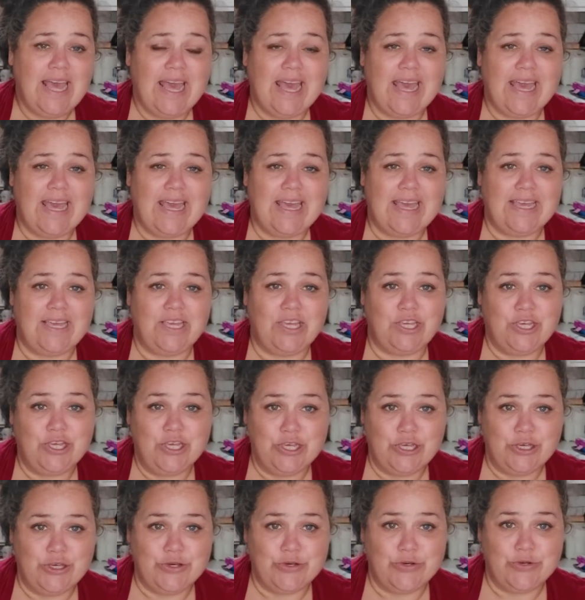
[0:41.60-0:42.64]
a
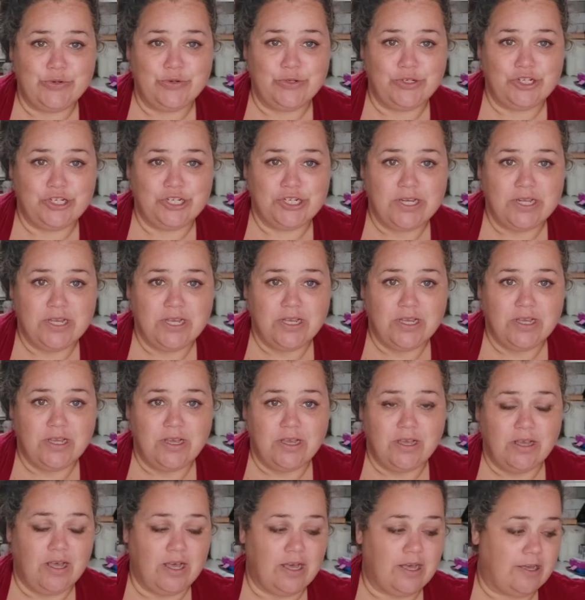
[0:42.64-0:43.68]
huge
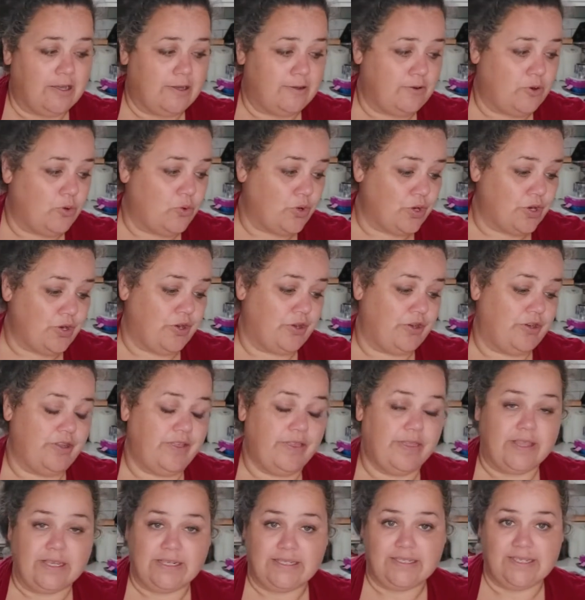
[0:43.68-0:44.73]
order
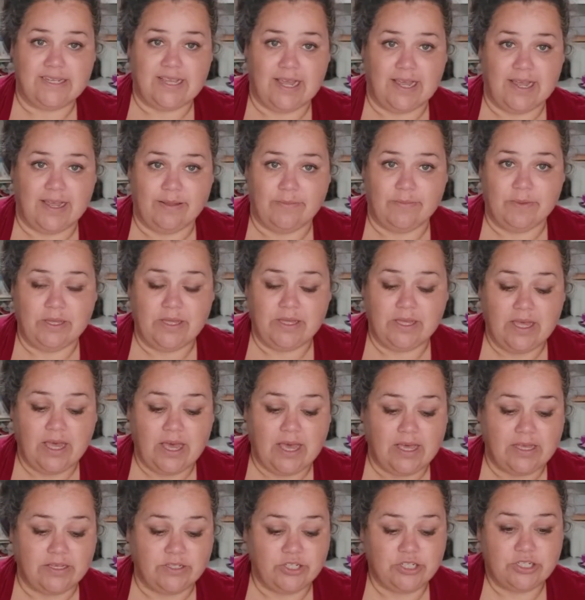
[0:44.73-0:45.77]
this time
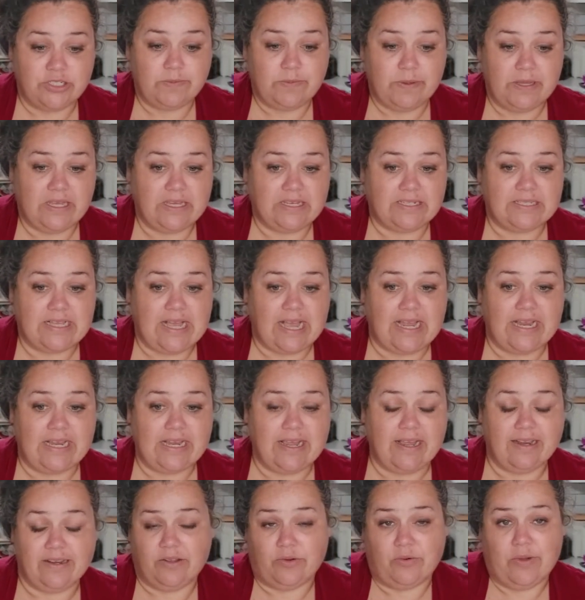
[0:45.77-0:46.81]
just because
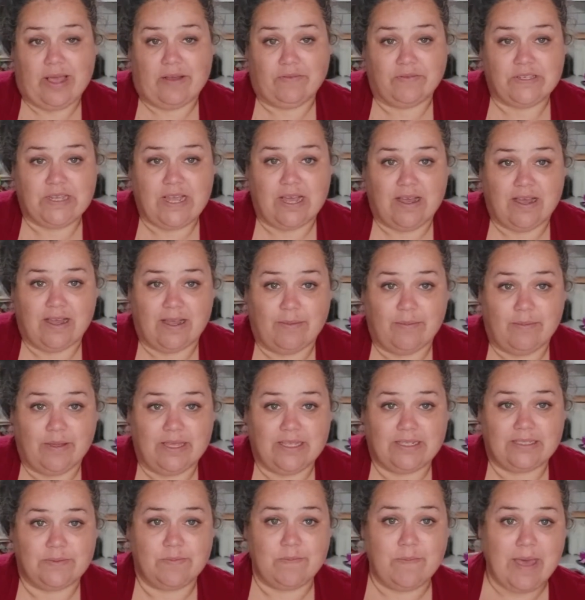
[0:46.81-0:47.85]
I don't have time.
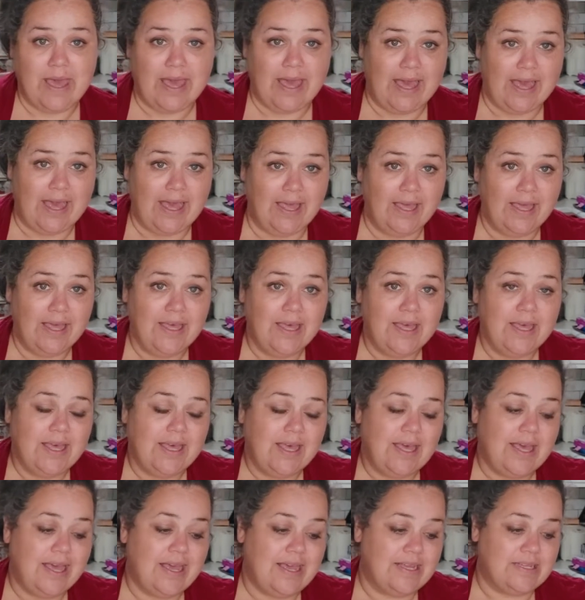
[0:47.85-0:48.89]
It's May.
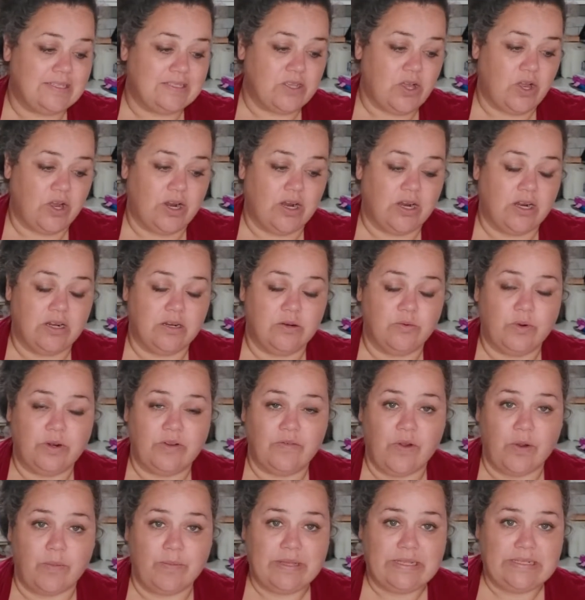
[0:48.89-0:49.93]
It's one
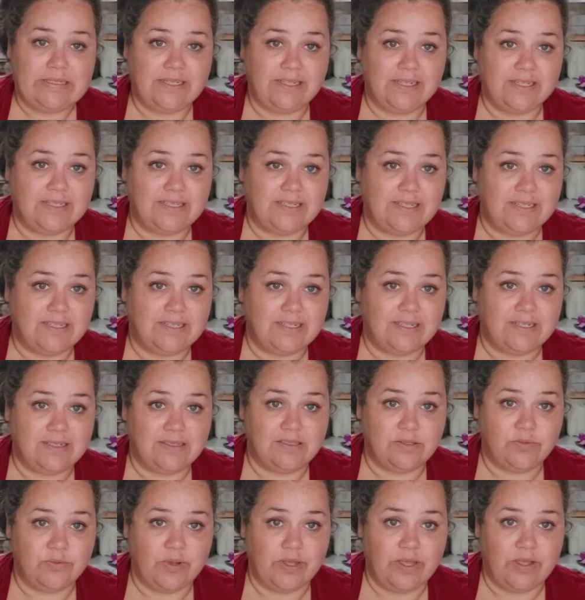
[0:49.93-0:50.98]
of our busiest
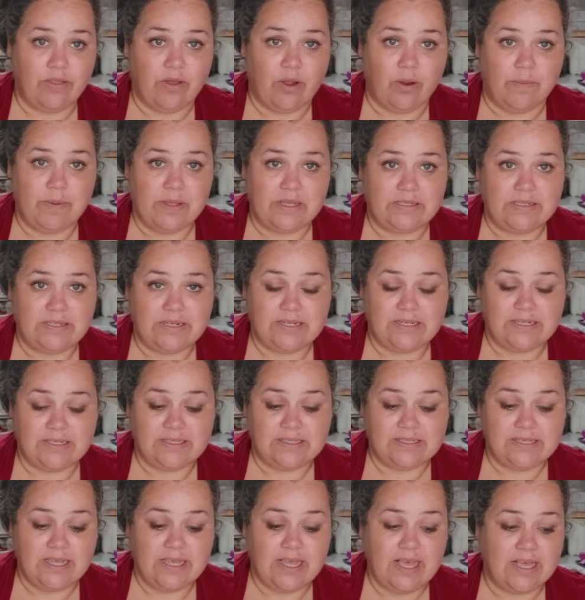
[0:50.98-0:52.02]
seasons with our
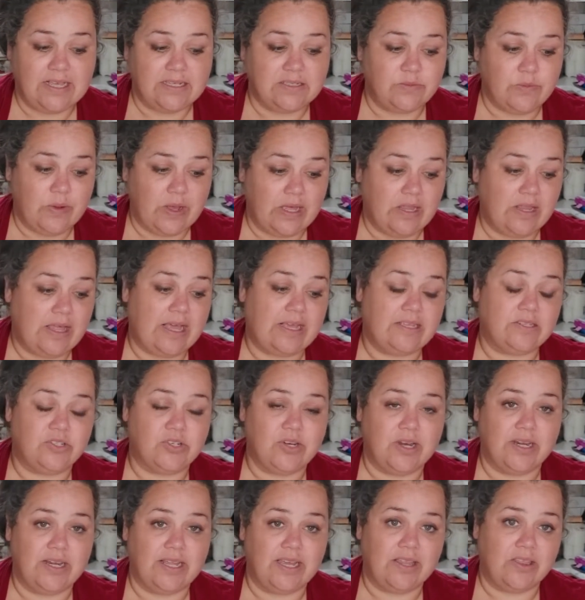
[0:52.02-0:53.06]
business, as well as
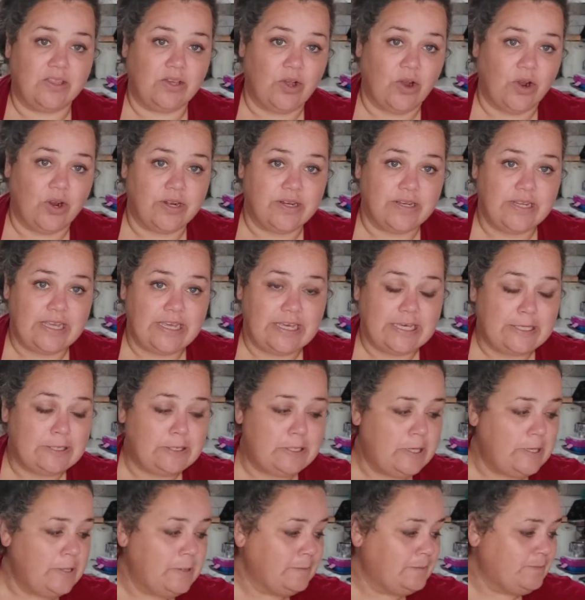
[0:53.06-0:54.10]
trying to get the garden in.